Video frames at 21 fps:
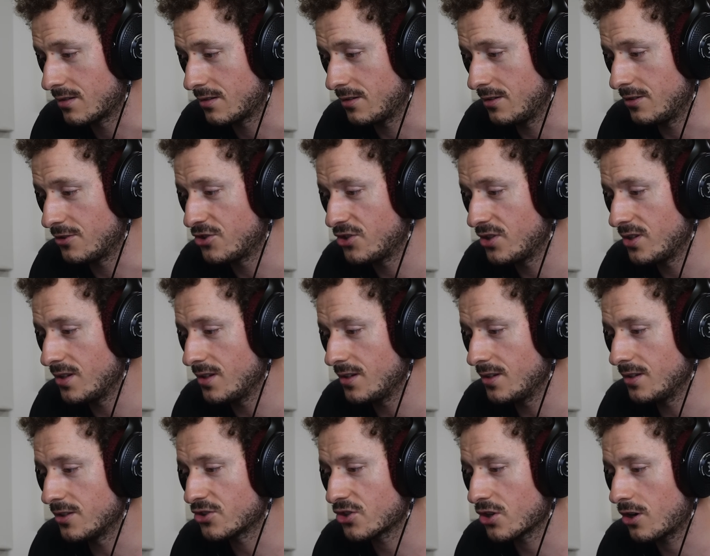a
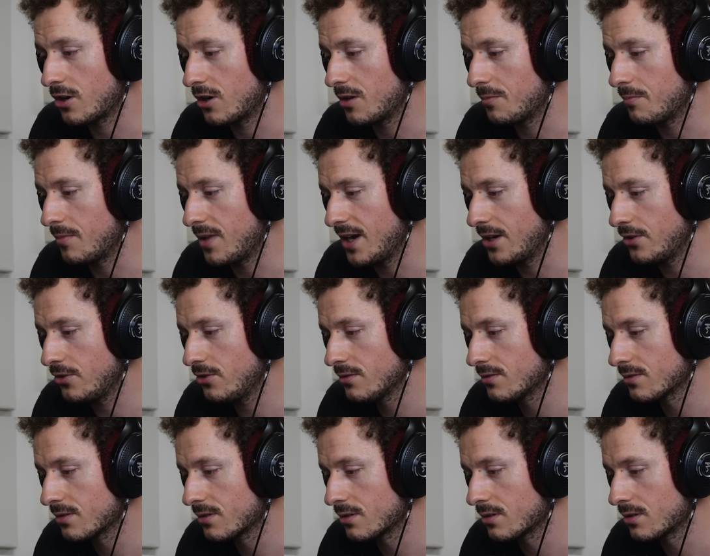G sharp
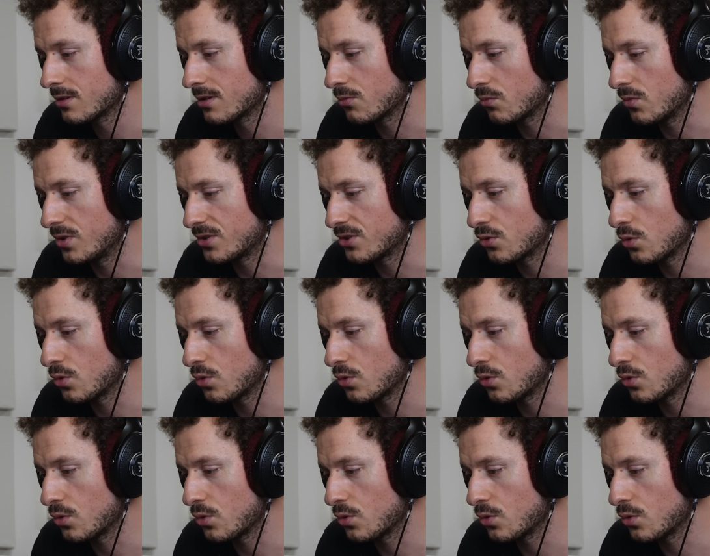minor with